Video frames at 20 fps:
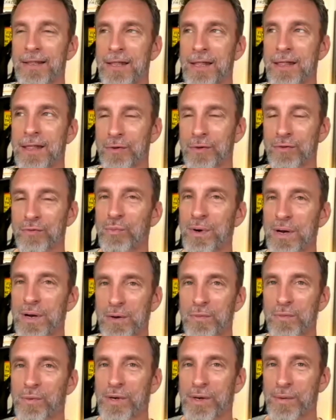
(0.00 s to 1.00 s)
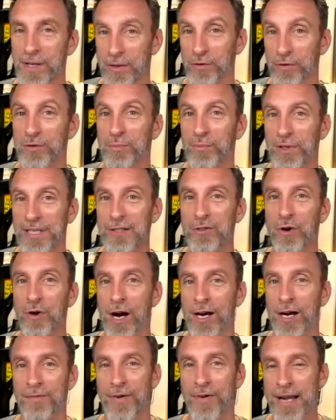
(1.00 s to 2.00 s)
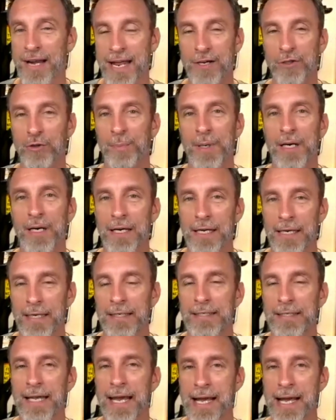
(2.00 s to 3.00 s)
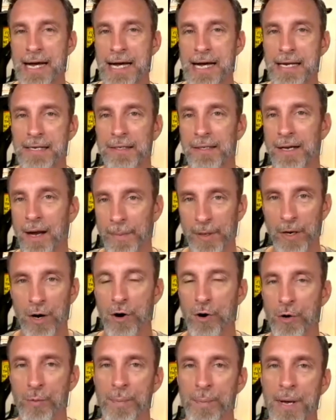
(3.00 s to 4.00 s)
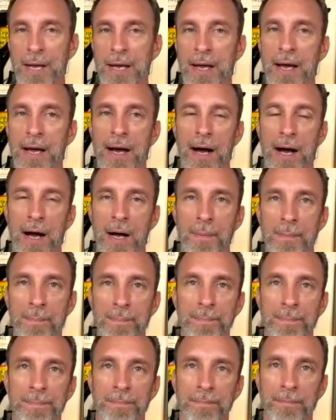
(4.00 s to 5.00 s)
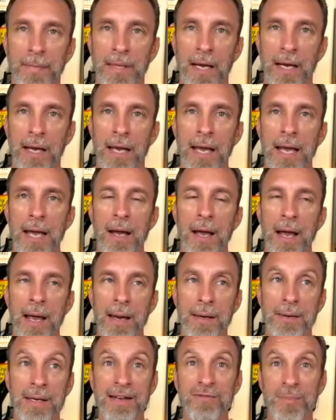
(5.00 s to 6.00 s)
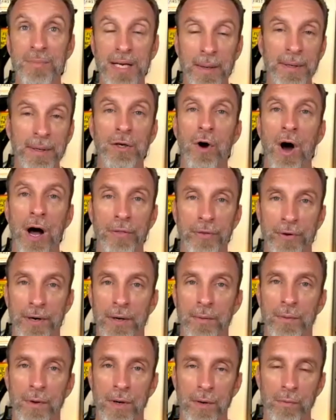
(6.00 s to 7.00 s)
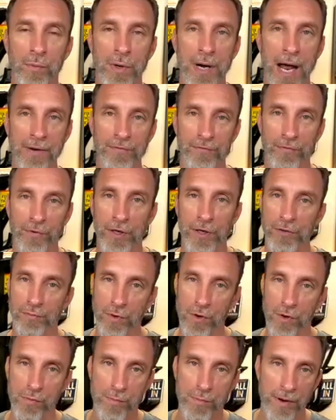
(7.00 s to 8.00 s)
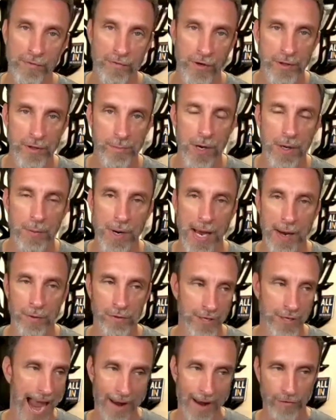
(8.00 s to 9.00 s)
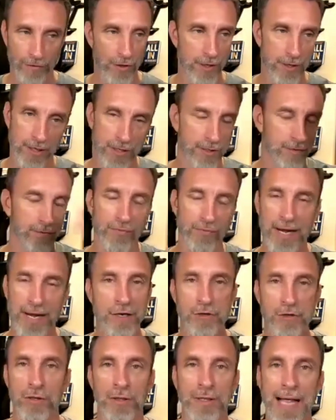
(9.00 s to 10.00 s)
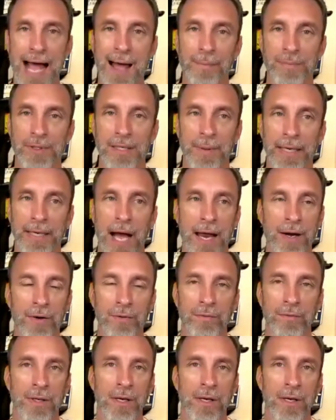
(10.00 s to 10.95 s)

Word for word: th- we, we went through some really dark financial periods and coming home um, and even becoming an author. When I first wrote my first book, it was after this financial collapse. And like, I don't,